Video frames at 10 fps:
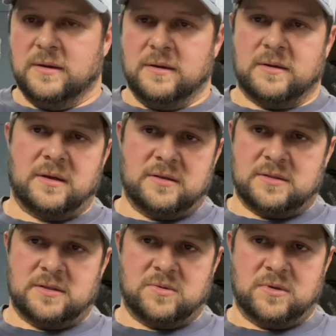Like,
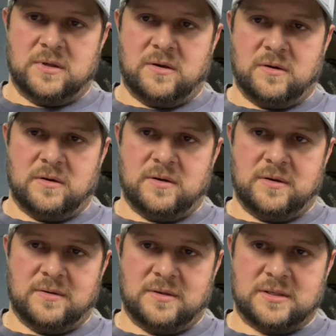it's really hard
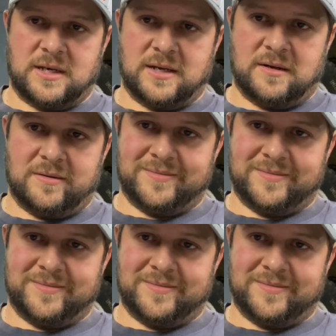deciding